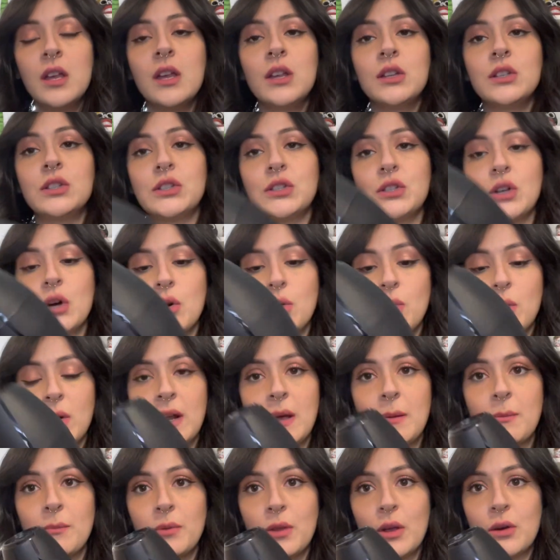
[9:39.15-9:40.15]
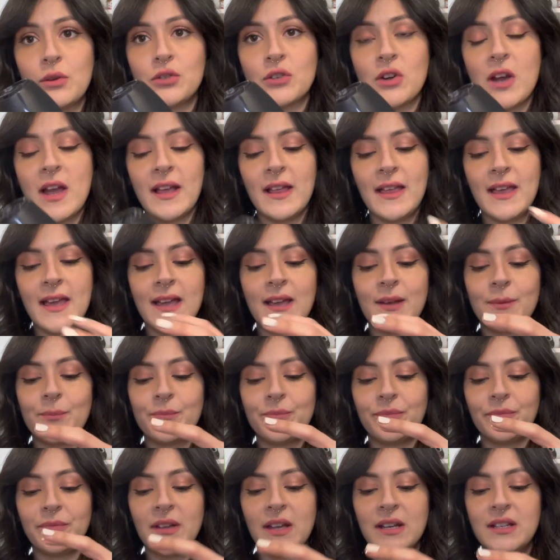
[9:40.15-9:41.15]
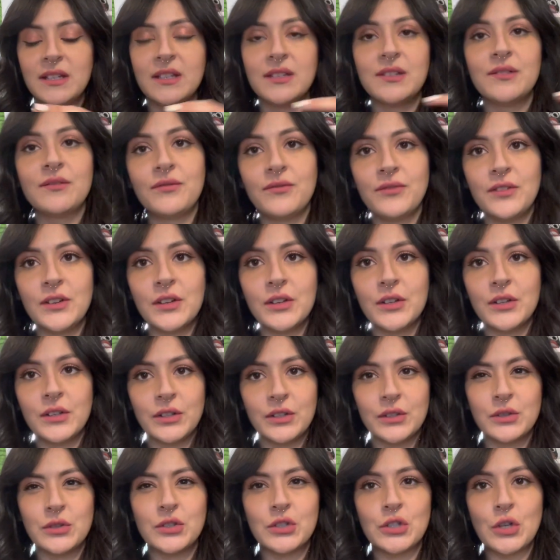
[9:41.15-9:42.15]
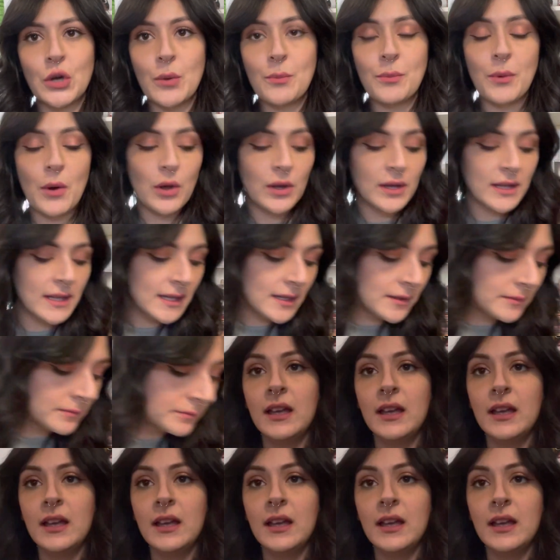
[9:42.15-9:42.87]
so when I'm blow drying, like, it doesn't feel so bulky.